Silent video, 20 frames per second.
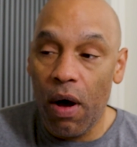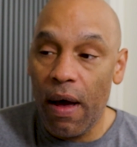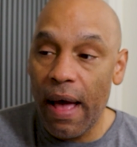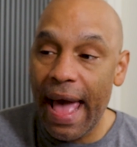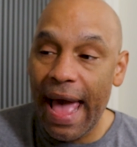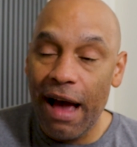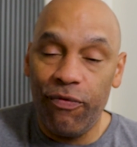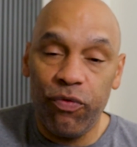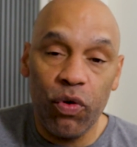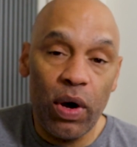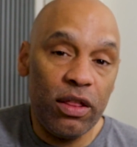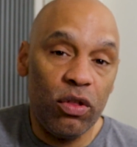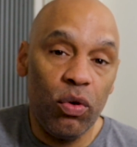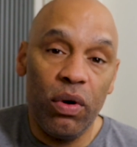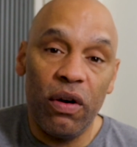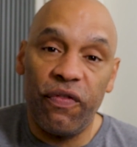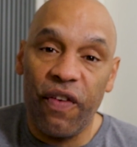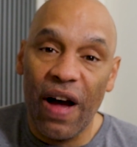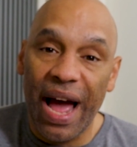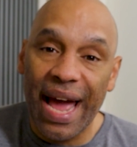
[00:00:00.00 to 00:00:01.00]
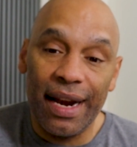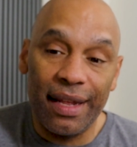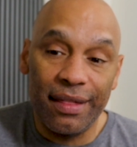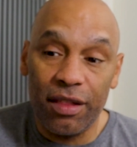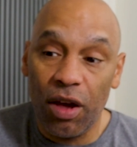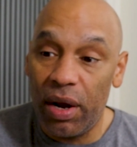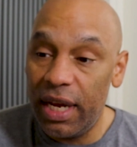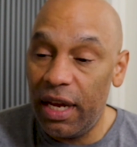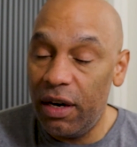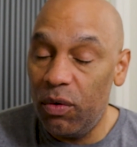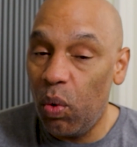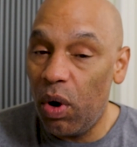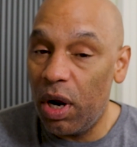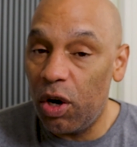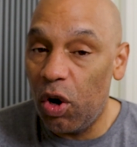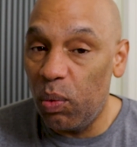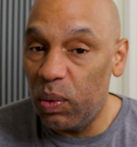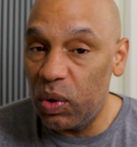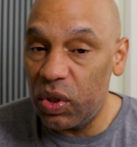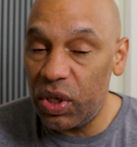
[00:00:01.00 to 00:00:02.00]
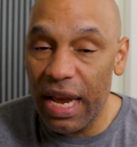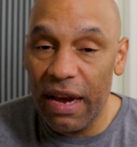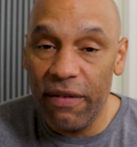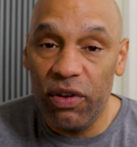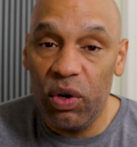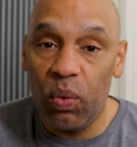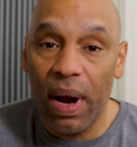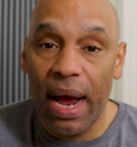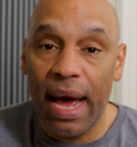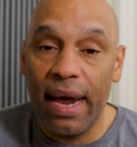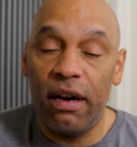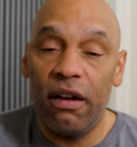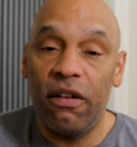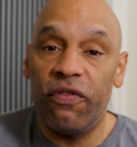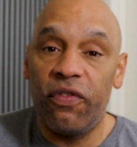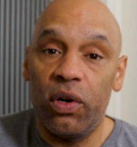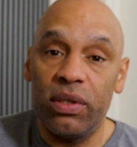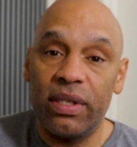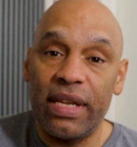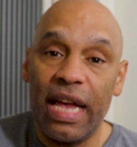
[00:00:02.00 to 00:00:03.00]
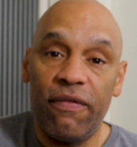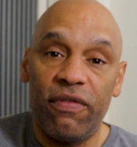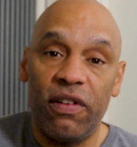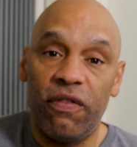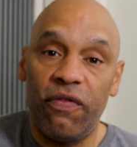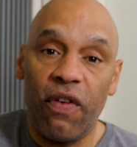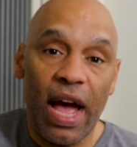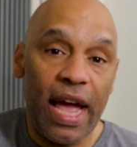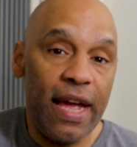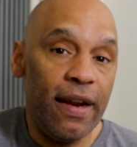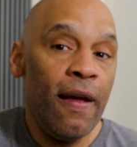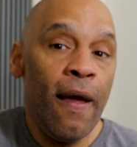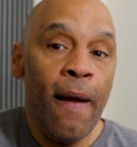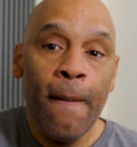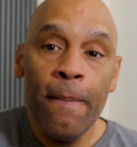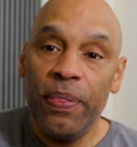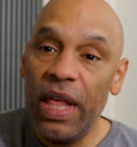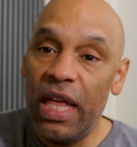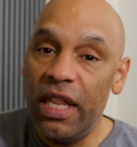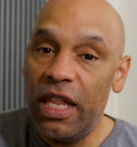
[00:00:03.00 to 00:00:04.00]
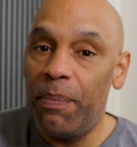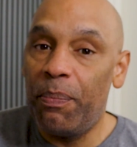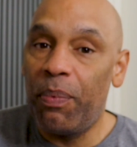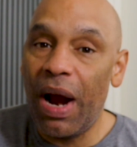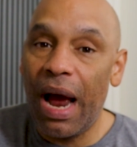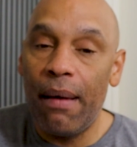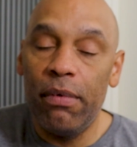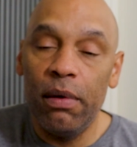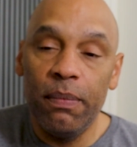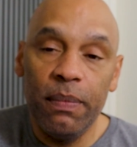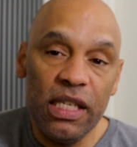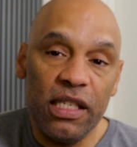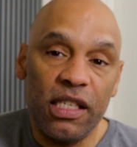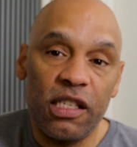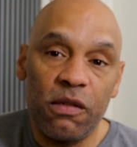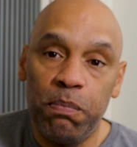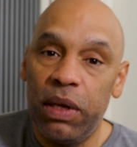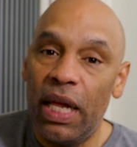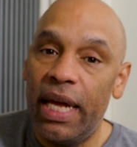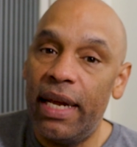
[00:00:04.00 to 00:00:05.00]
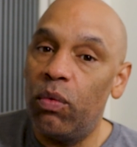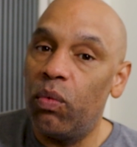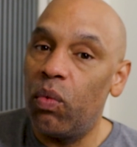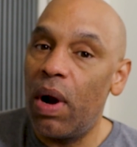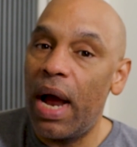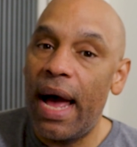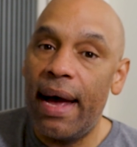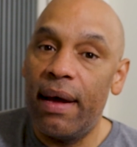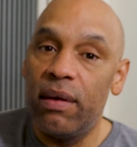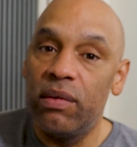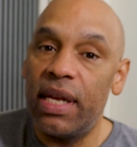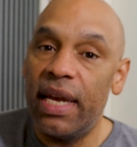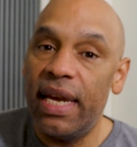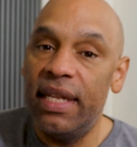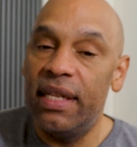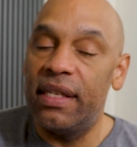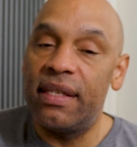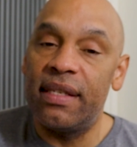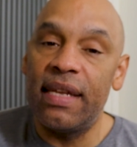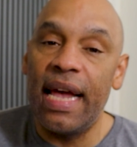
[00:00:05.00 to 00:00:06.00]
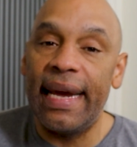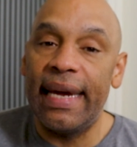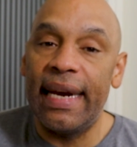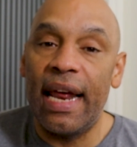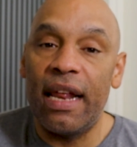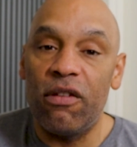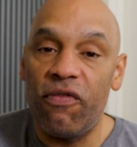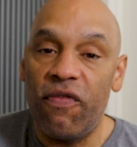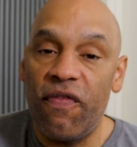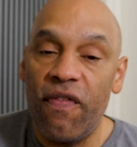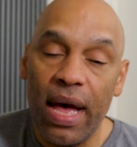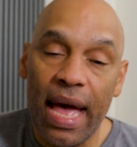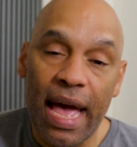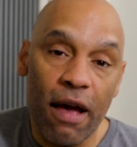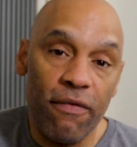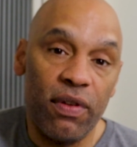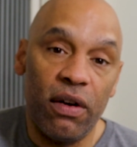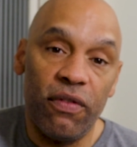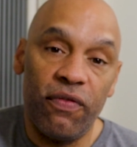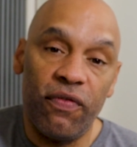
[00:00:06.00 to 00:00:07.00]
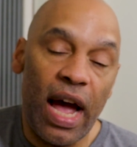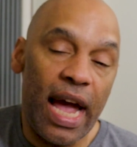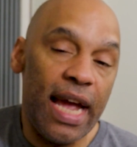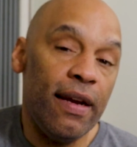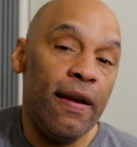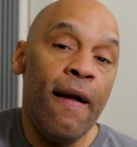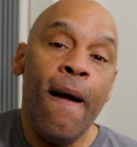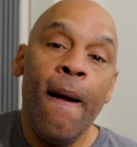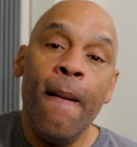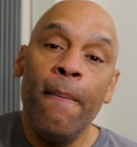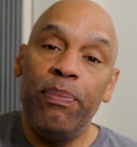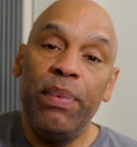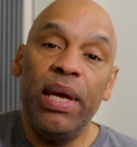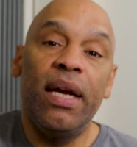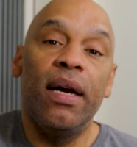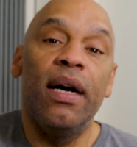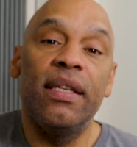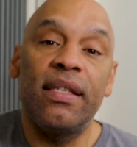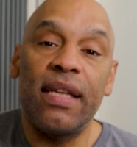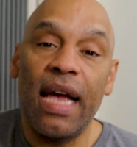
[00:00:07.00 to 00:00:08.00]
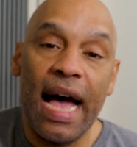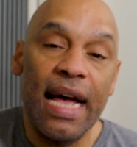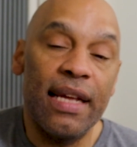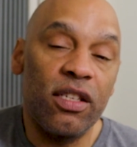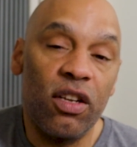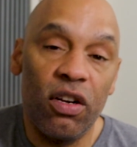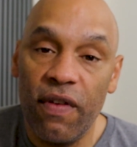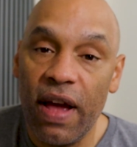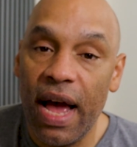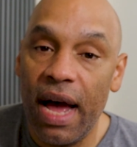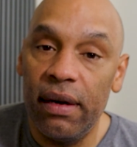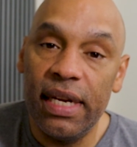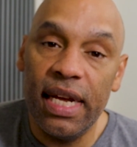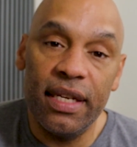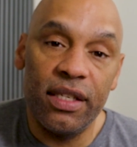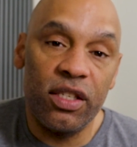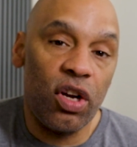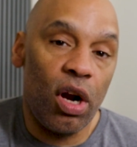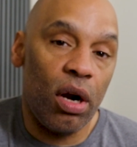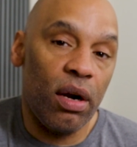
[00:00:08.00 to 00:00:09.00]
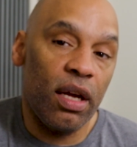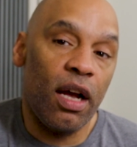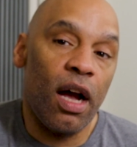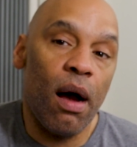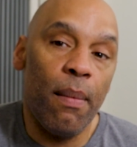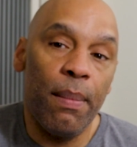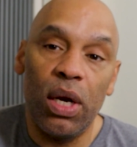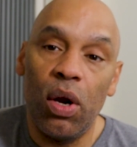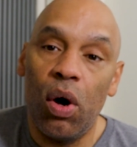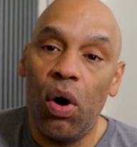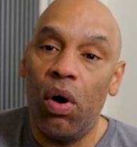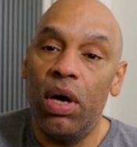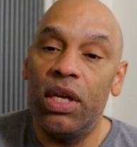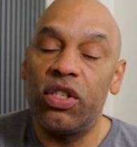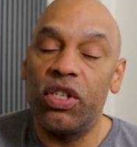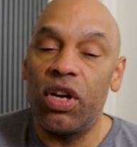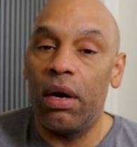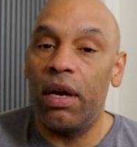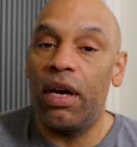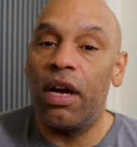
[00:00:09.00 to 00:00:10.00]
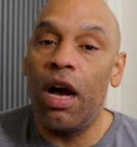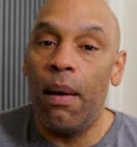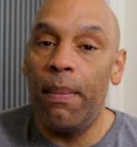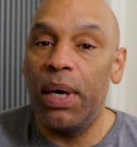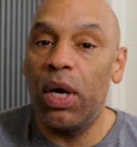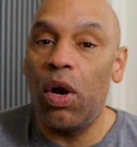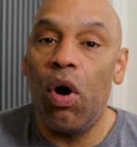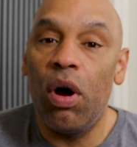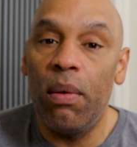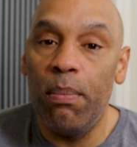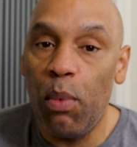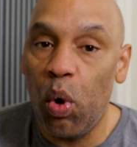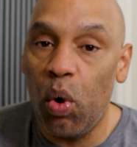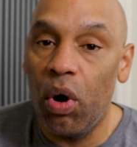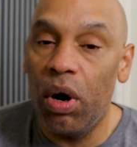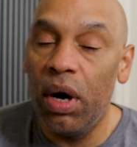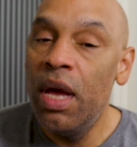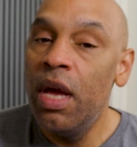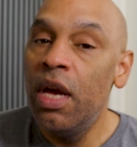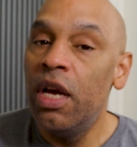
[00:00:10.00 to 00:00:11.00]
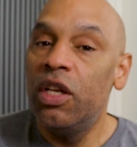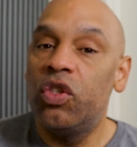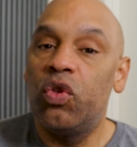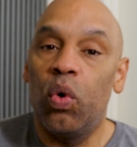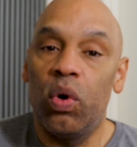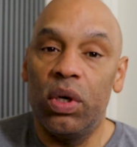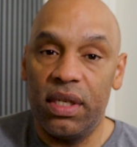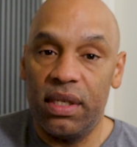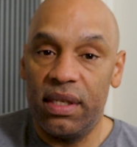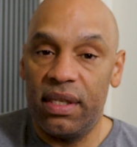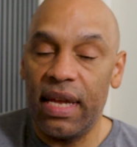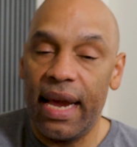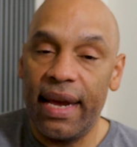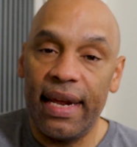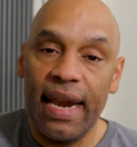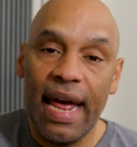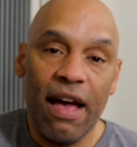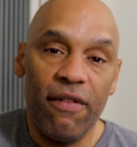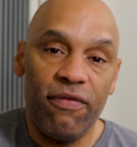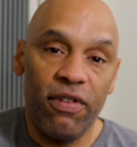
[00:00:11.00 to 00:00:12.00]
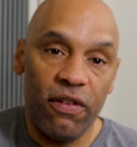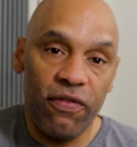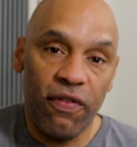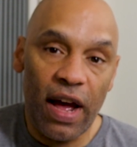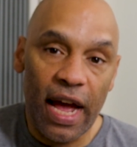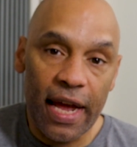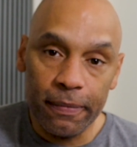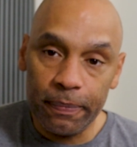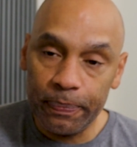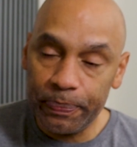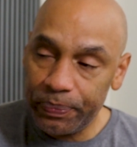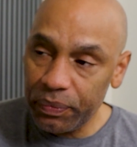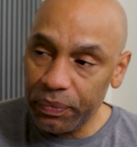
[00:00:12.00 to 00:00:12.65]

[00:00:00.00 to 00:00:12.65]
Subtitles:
halfway through the fight. I thought he had won almost every round in the first half of the fight. And they probably split rounds in the second half of the fight because Oscar Valdez started coming on more towards the second half of the fight.